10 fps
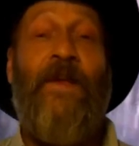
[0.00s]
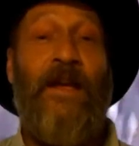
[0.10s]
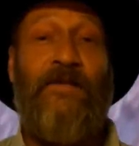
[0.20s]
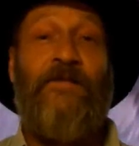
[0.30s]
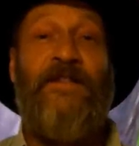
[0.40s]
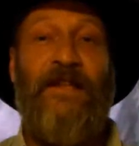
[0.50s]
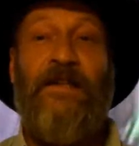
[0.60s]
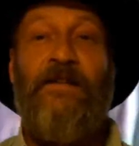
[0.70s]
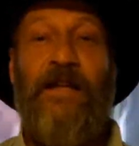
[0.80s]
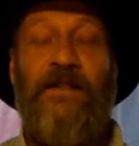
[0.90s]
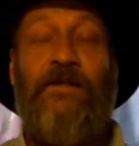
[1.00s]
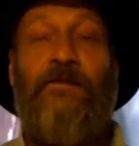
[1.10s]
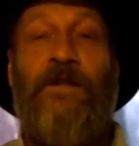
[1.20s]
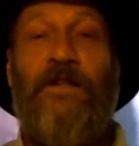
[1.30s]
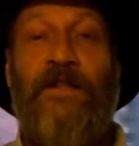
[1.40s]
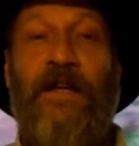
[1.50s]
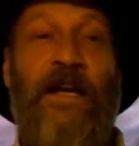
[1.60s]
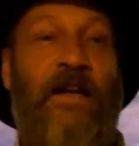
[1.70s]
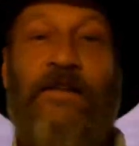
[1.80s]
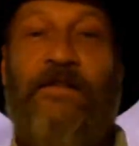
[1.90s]
thanks for sending that to us.
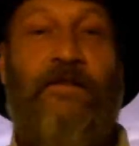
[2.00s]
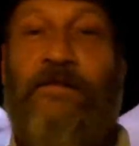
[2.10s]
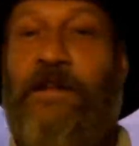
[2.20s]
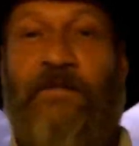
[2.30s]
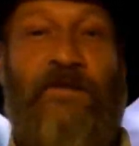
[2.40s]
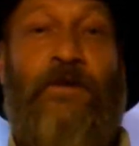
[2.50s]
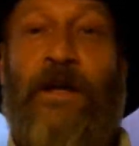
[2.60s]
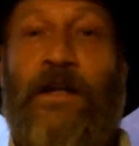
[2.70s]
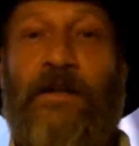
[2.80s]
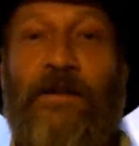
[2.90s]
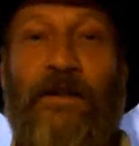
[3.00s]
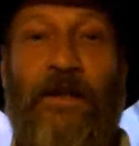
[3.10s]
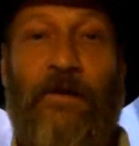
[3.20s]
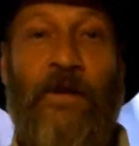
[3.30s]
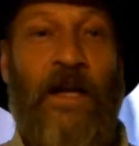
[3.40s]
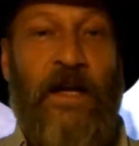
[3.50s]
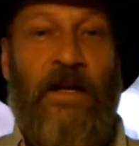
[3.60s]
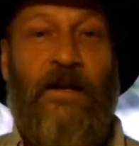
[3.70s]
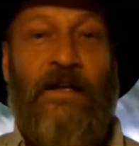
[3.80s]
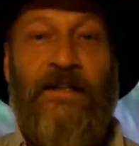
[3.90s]
It was great, you know.
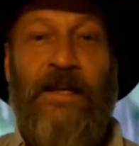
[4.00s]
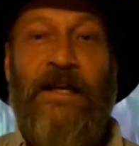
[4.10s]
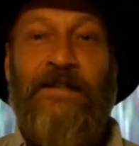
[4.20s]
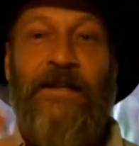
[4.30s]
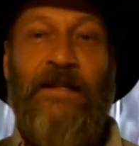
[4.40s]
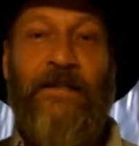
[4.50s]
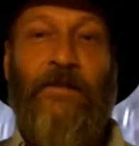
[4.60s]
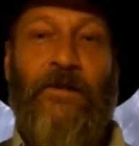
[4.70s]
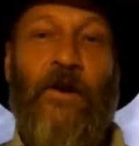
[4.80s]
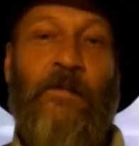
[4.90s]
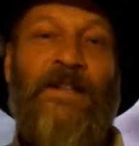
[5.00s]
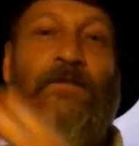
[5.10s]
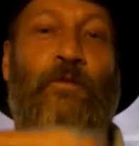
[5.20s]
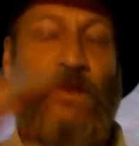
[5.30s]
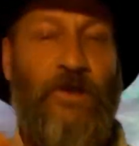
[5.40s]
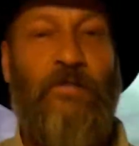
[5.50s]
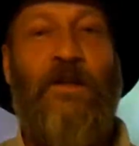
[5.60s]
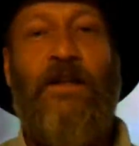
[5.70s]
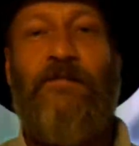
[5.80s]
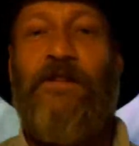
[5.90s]
And like I said, guys, let us know in the comments what you
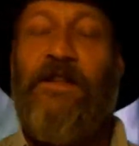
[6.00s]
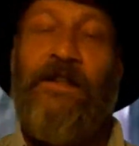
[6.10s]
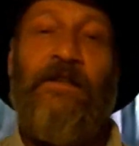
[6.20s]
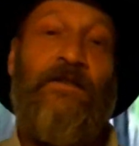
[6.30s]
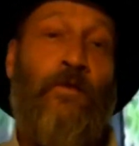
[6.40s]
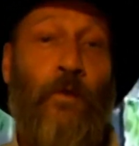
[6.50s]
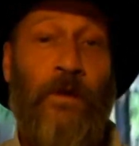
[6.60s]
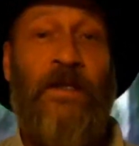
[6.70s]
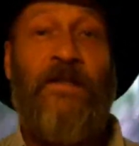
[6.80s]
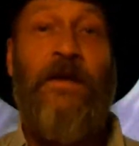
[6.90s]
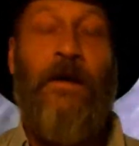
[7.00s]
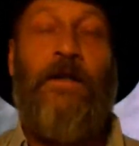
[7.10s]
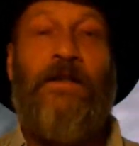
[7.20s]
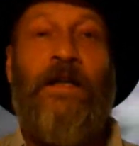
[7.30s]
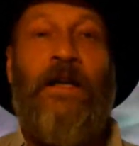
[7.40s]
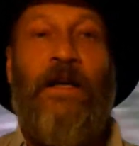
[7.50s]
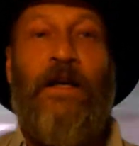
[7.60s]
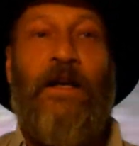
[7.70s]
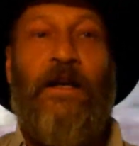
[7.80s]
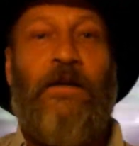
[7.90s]
believe it is or is not,
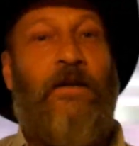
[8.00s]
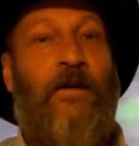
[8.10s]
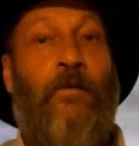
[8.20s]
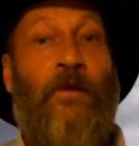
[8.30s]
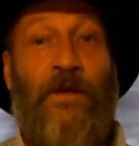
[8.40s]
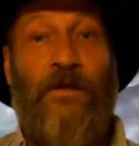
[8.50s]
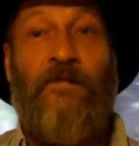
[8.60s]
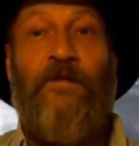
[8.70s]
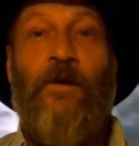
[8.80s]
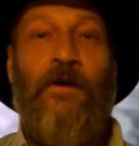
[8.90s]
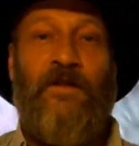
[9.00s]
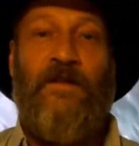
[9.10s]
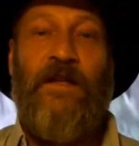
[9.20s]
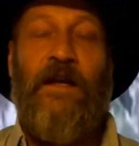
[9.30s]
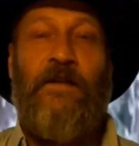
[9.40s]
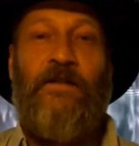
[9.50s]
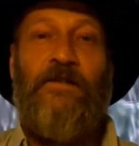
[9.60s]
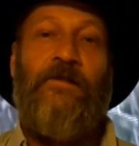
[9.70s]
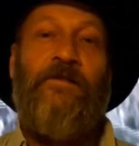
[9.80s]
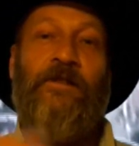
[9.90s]
and uh, what could have caused that.
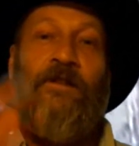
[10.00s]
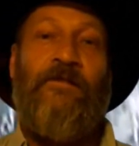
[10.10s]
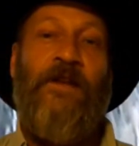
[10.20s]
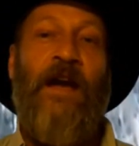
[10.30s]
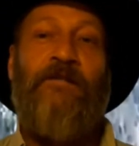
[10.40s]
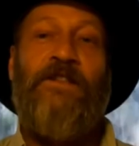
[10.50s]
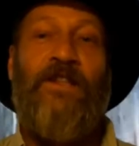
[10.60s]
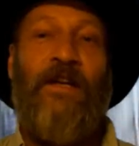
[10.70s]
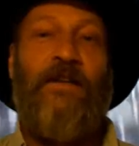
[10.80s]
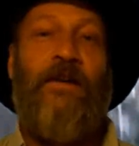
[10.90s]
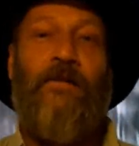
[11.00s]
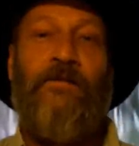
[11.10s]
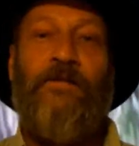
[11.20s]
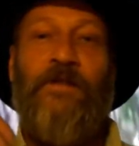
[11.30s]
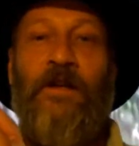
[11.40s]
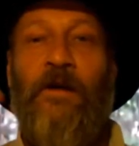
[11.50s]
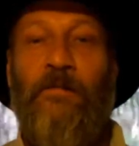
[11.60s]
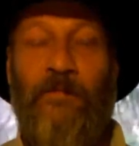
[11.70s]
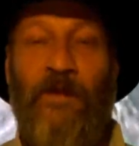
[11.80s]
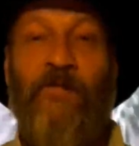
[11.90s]
So if, if you haven't checked out
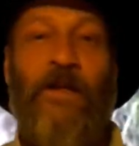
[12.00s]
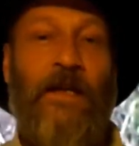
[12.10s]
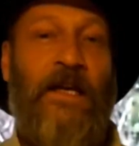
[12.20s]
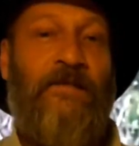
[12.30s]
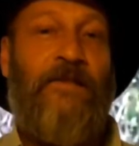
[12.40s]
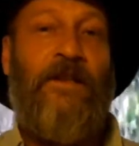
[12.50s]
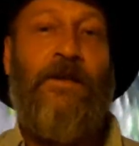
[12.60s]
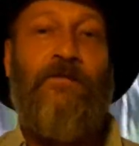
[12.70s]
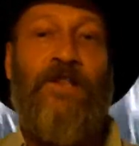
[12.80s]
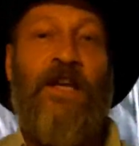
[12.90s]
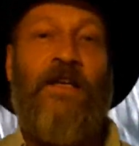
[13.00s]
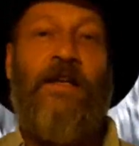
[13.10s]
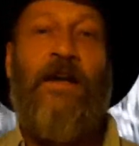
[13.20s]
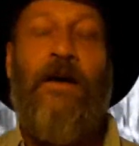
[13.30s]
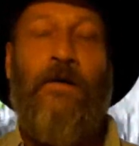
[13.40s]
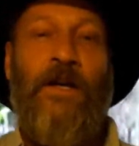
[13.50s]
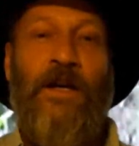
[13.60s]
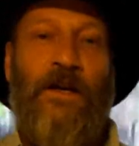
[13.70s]
uh, my very last video, check it out,